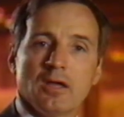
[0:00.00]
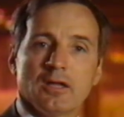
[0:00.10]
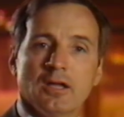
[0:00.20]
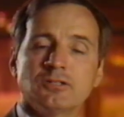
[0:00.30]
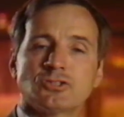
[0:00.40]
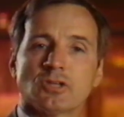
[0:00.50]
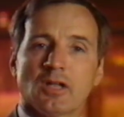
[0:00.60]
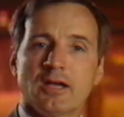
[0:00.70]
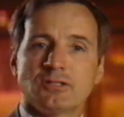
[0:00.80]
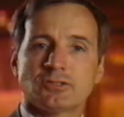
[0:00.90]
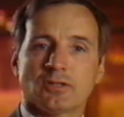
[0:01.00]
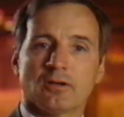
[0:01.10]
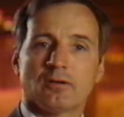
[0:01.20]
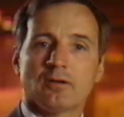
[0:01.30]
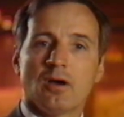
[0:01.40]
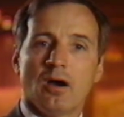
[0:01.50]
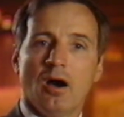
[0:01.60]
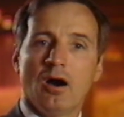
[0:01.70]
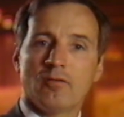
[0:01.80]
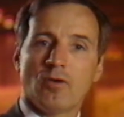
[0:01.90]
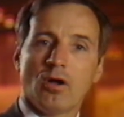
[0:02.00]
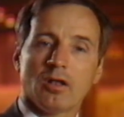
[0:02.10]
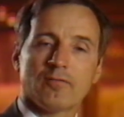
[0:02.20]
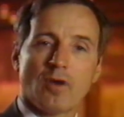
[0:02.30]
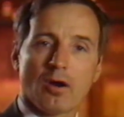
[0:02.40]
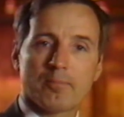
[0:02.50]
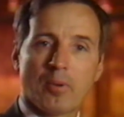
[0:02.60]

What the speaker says: installation of all of our